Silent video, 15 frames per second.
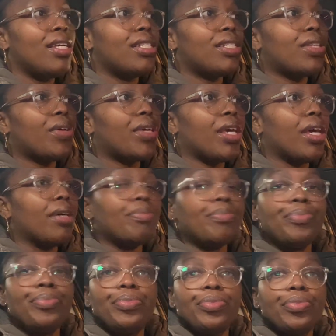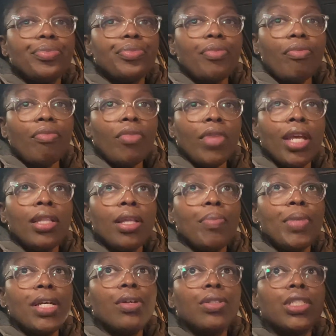So yeah, let
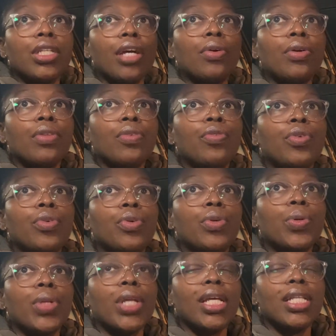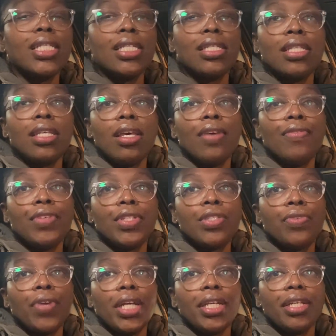me go check on the food to see if
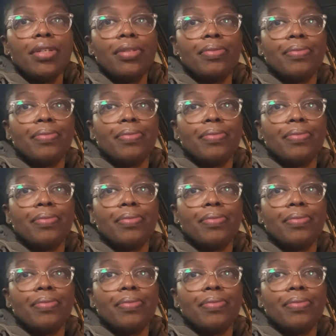it's ready.